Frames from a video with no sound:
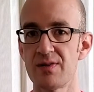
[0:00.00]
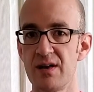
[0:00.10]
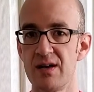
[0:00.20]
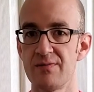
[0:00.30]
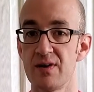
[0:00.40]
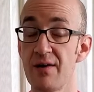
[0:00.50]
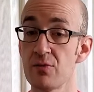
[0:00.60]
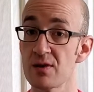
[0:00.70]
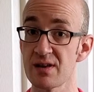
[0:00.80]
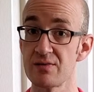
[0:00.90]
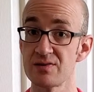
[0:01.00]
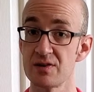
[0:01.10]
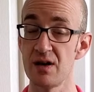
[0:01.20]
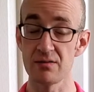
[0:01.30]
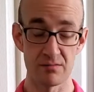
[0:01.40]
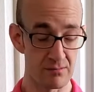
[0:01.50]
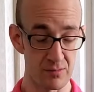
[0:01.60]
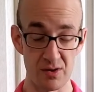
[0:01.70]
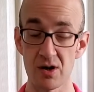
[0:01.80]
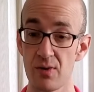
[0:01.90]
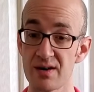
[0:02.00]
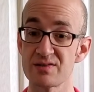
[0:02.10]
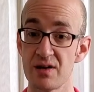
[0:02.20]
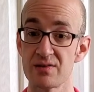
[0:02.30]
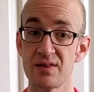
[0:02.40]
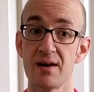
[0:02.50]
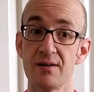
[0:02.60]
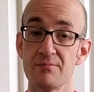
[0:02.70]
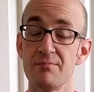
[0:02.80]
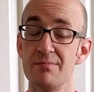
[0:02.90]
And if you haven't worked on those at all, you're going to want to start there and